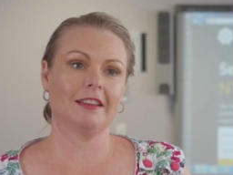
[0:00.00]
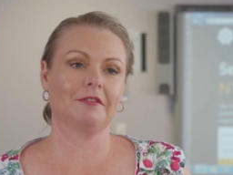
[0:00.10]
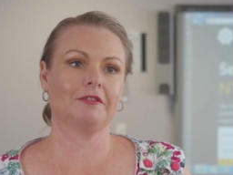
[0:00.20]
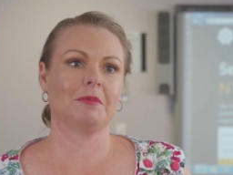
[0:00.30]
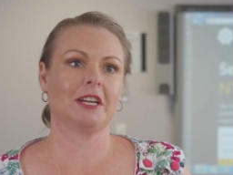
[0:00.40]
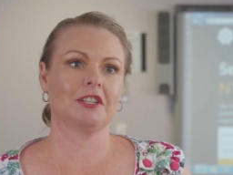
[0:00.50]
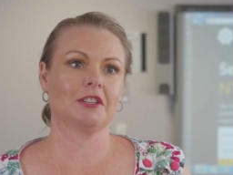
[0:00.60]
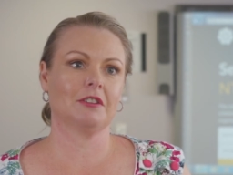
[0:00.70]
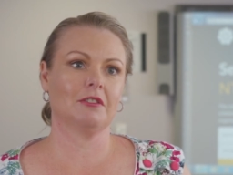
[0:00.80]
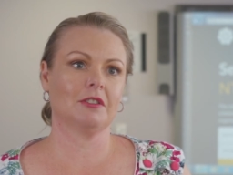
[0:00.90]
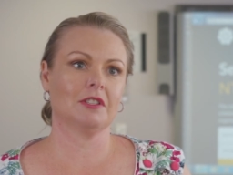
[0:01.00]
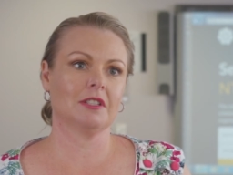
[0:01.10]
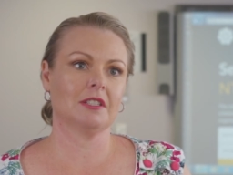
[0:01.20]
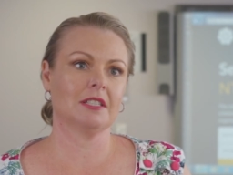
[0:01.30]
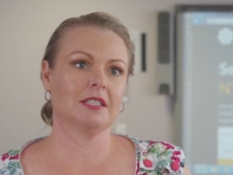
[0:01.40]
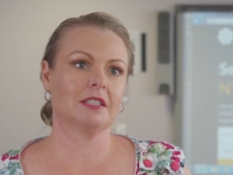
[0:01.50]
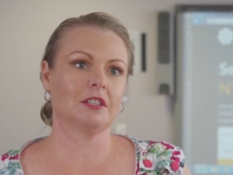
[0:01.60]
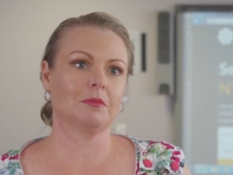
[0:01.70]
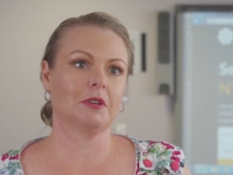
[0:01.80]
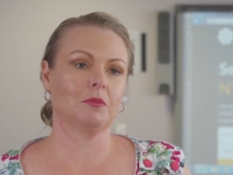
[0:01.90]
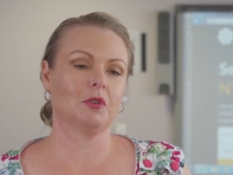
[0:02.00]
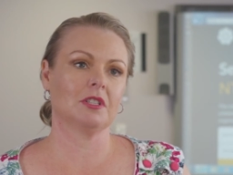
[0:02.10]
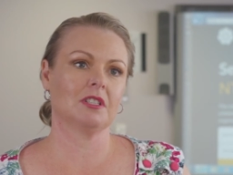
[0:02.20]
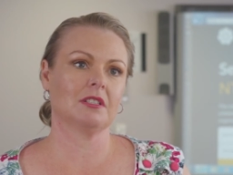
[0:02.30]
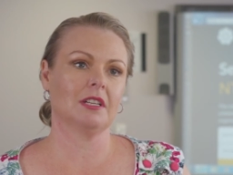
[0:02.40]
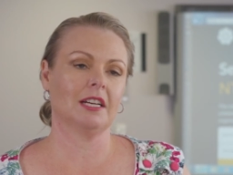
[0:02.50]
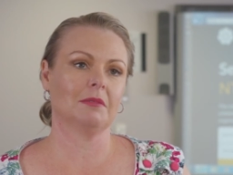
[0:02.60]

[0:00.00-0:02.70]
information across the system and what's